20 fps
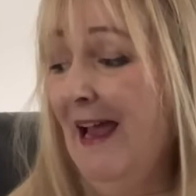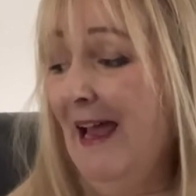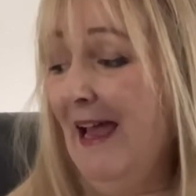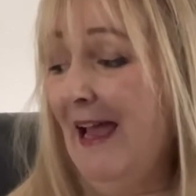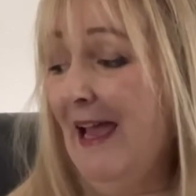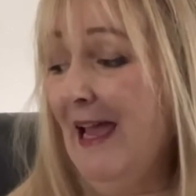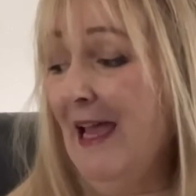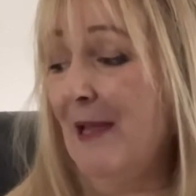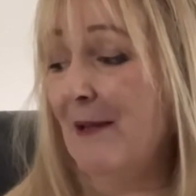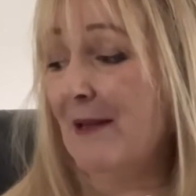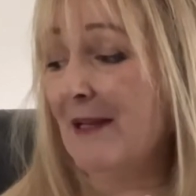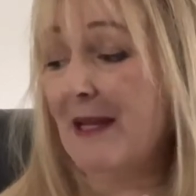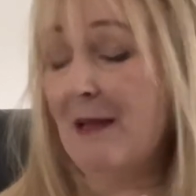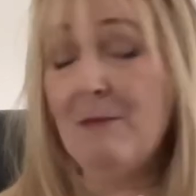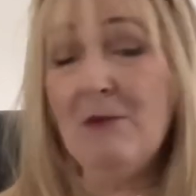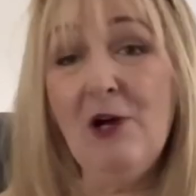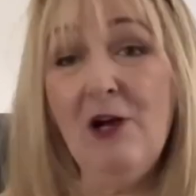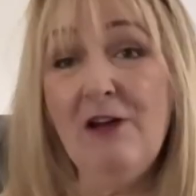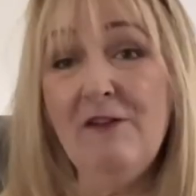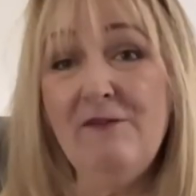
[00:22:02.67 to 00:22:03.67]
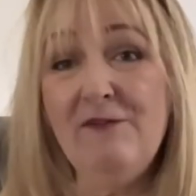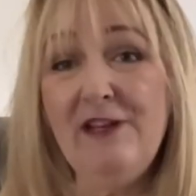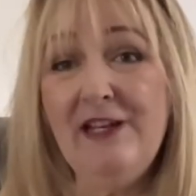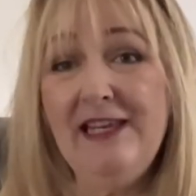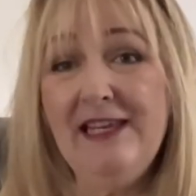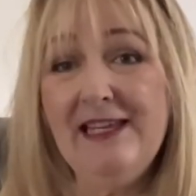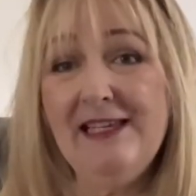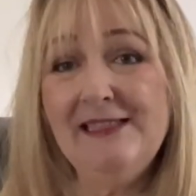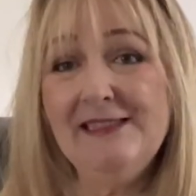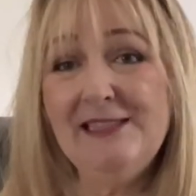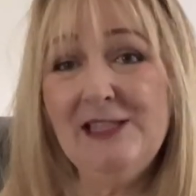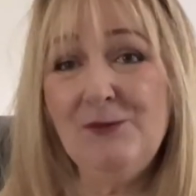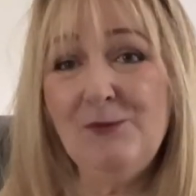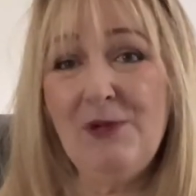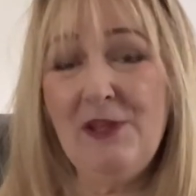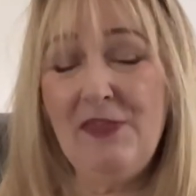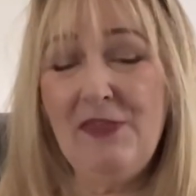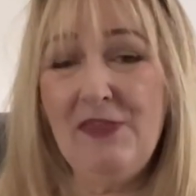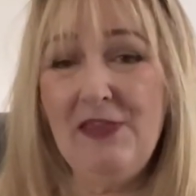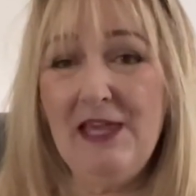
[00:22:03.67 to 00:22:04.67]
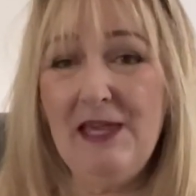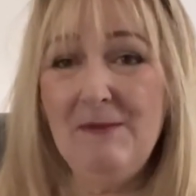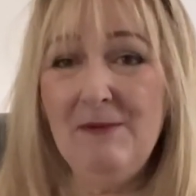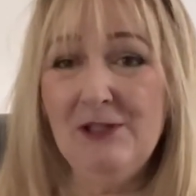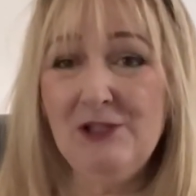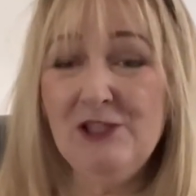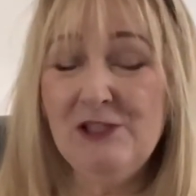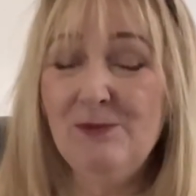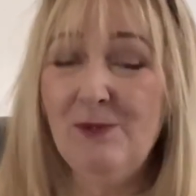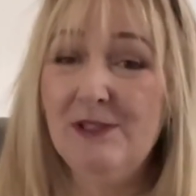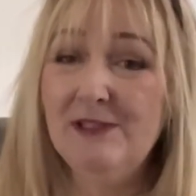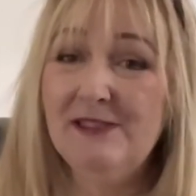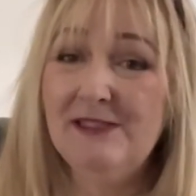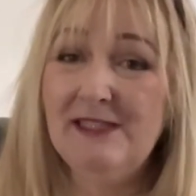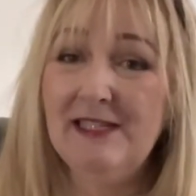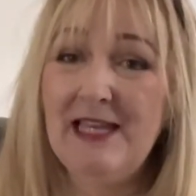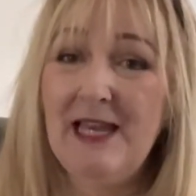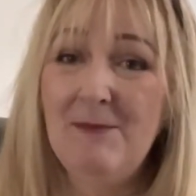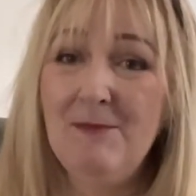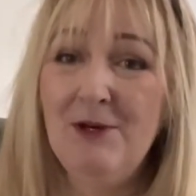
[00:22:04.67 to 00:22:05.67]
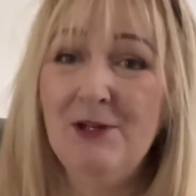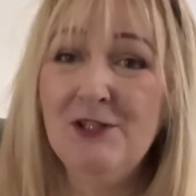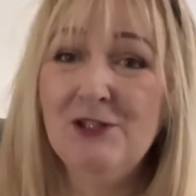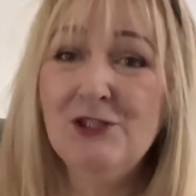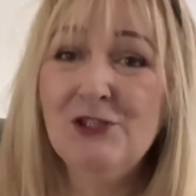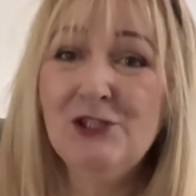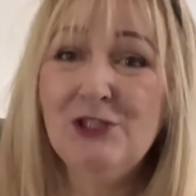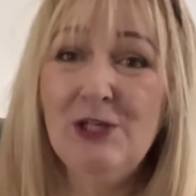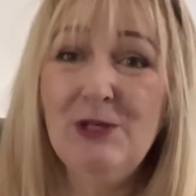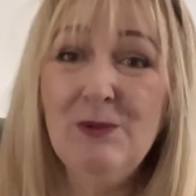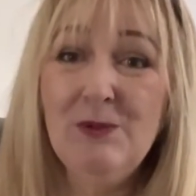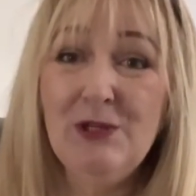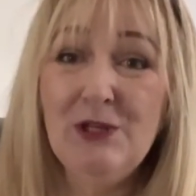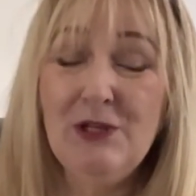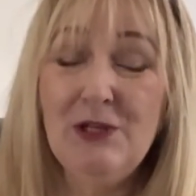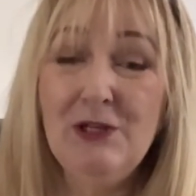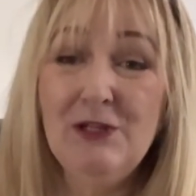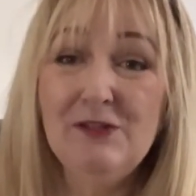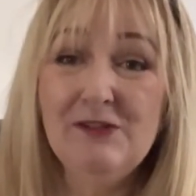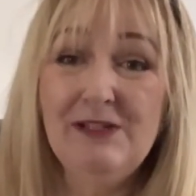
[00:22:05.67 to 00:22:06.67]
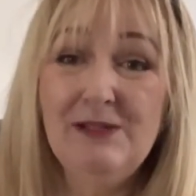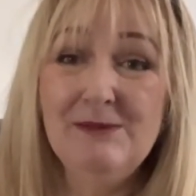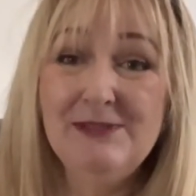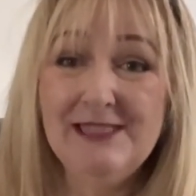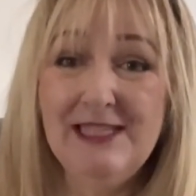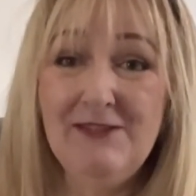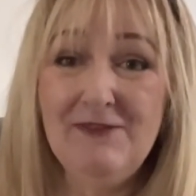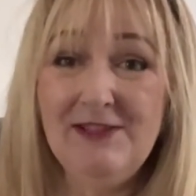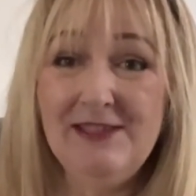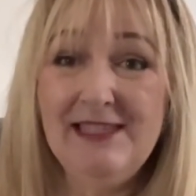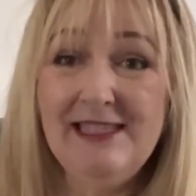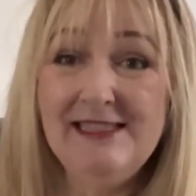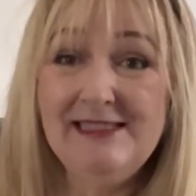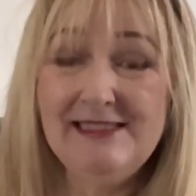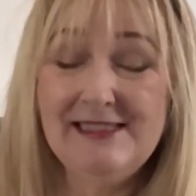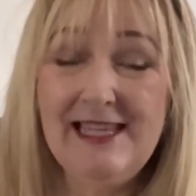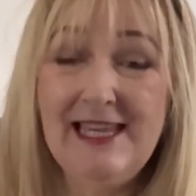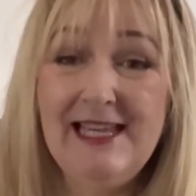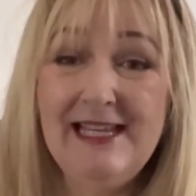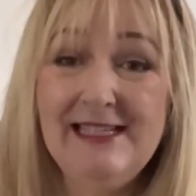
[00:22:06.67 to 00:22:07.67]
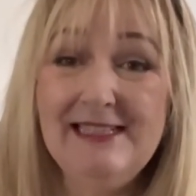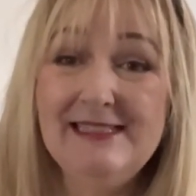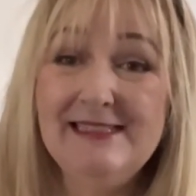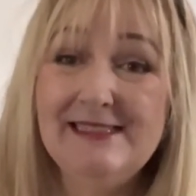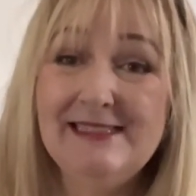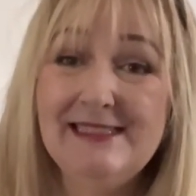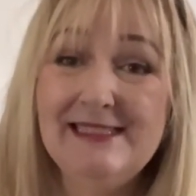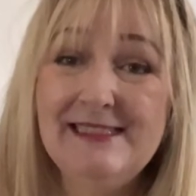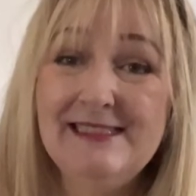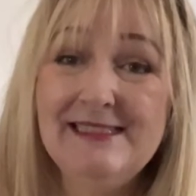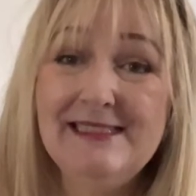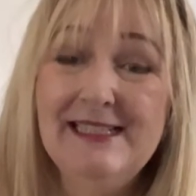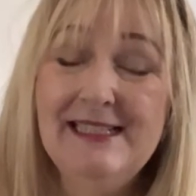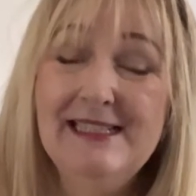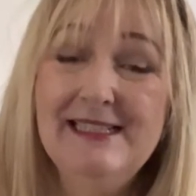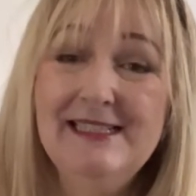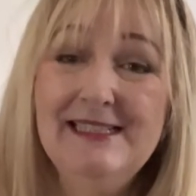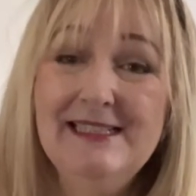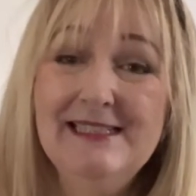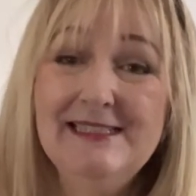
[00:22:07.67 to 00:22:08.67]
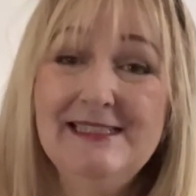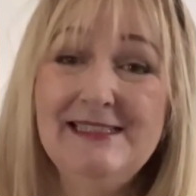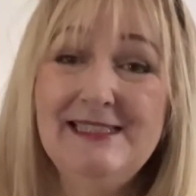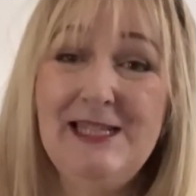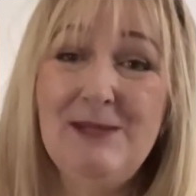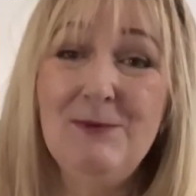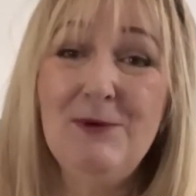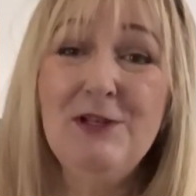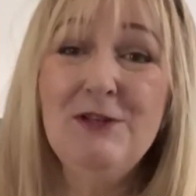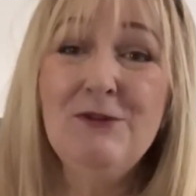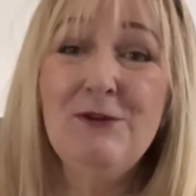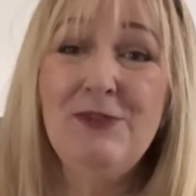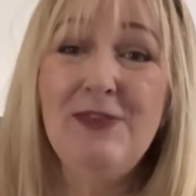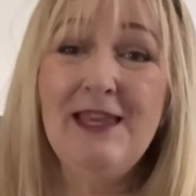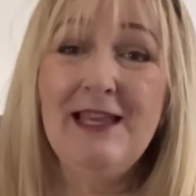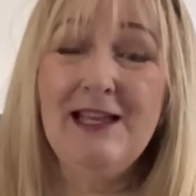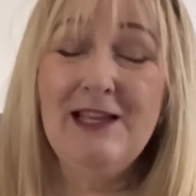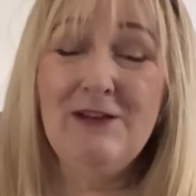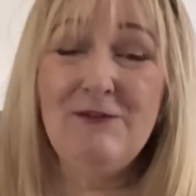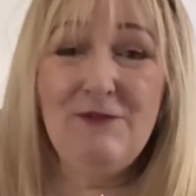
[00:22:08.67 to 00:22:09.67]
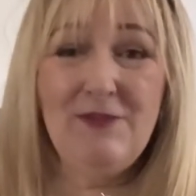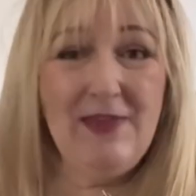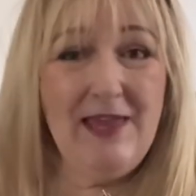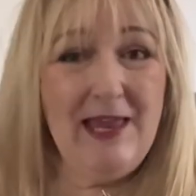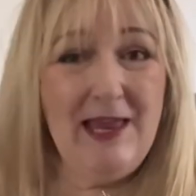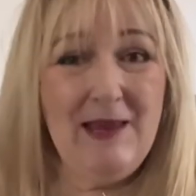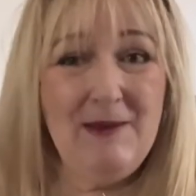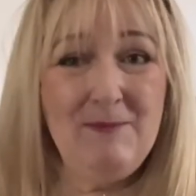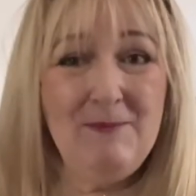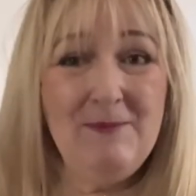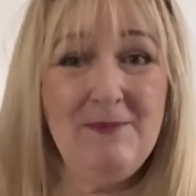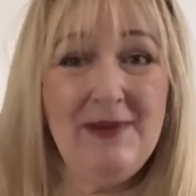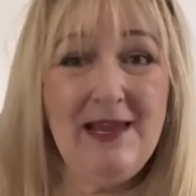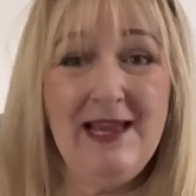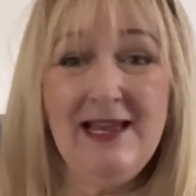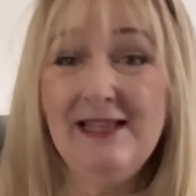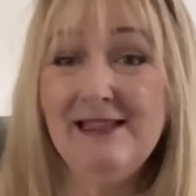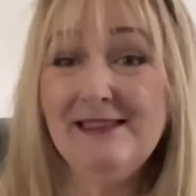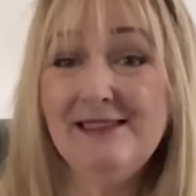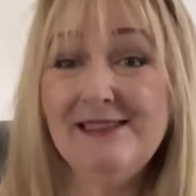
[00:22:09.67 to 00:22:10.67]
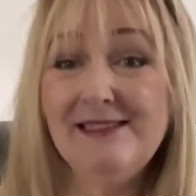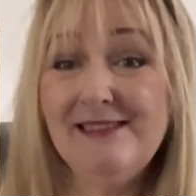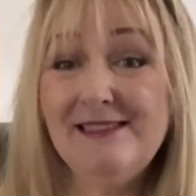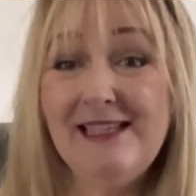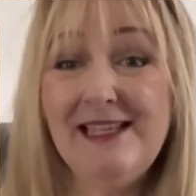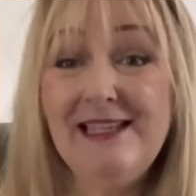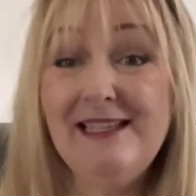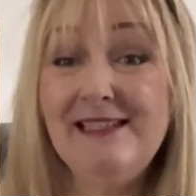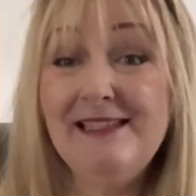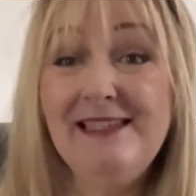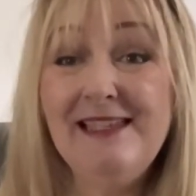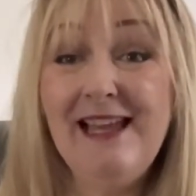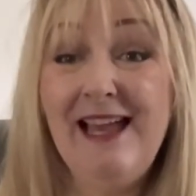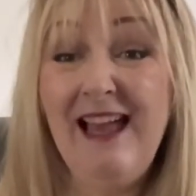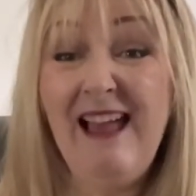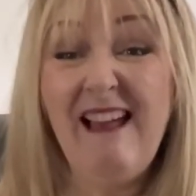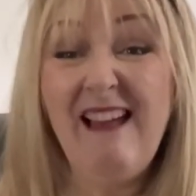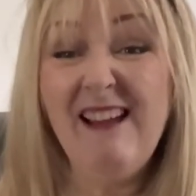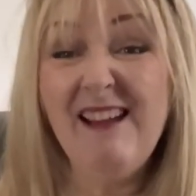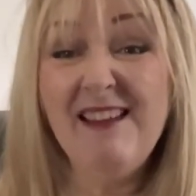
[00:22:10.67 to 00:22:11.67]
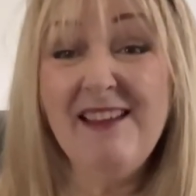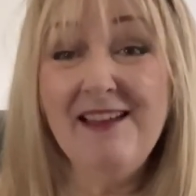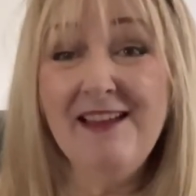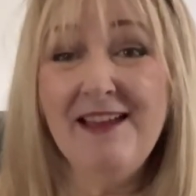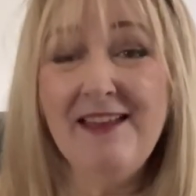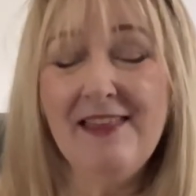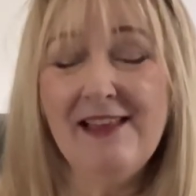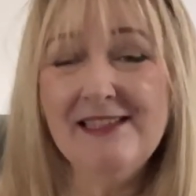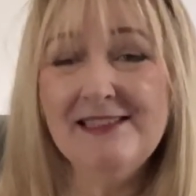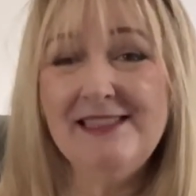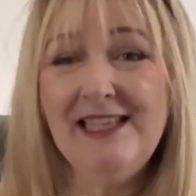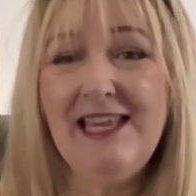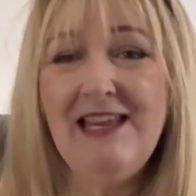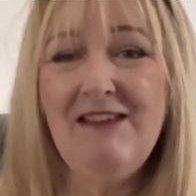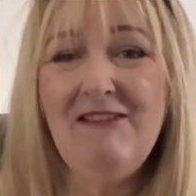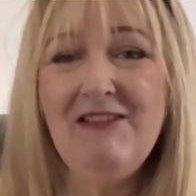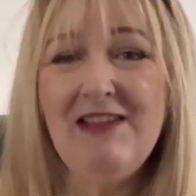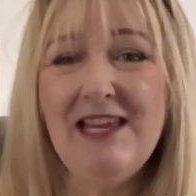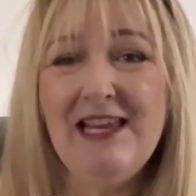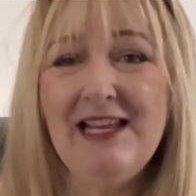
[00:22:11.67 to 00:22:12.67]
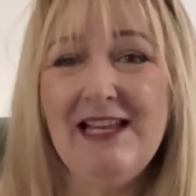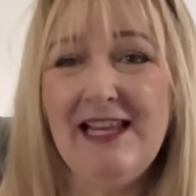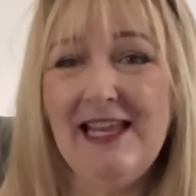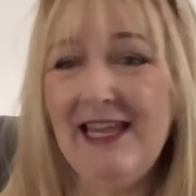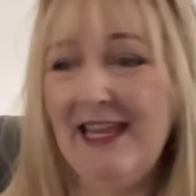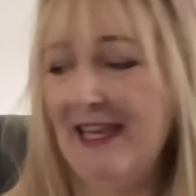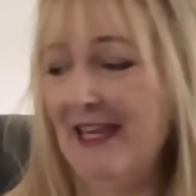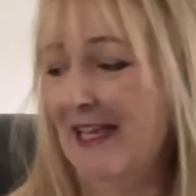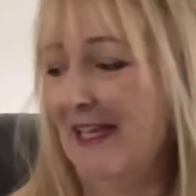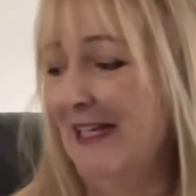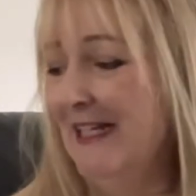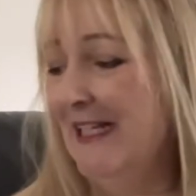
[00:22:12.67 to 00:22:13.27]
and I'm not affiliated with them. I just wanted to come on and show you that I was given these things and see what you think of them. And yeah, that's it really.